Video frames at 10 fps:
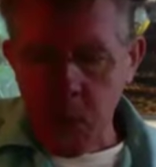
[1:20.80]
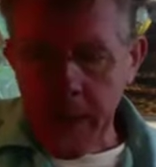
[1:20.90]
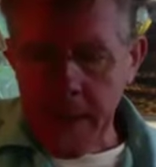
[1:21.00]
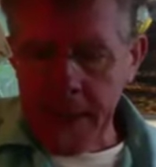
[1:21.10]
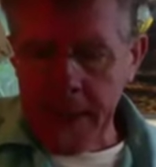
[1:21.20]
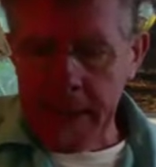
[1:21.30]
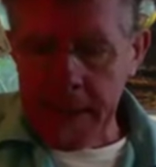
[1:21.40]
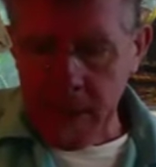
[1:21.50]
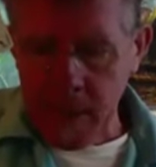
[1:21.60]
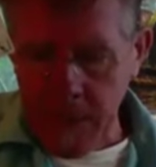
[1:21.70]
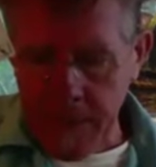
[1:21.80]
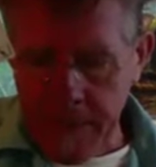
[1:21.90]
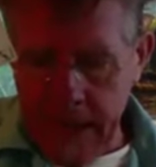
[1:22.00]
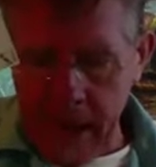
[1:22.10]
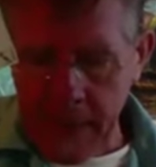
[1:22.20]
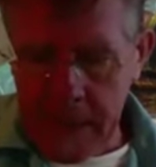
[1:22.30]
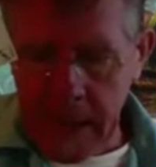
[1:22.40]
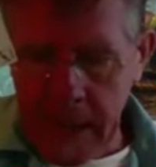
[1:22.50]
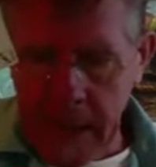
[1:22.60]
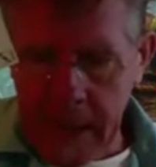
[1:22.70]
one of the things that we've found,
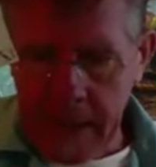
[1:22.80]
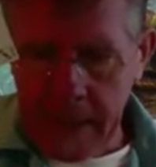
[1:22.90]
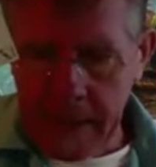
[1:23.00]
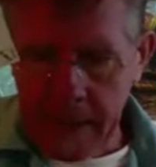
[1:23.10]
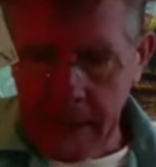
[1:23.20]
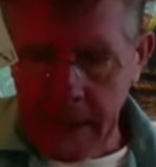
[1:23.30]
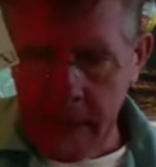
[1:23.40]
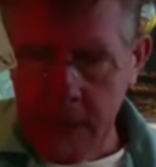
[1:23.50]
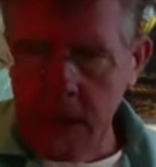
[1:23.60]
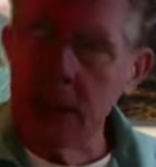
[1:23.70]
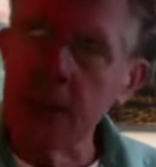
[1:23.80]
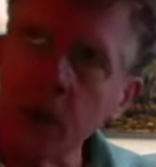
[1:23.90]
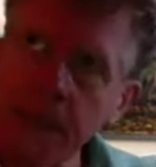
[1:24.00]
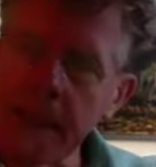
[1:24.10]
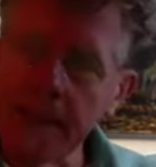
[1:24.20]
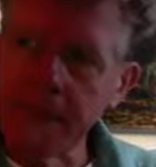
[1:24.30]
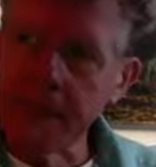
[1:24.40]
so many different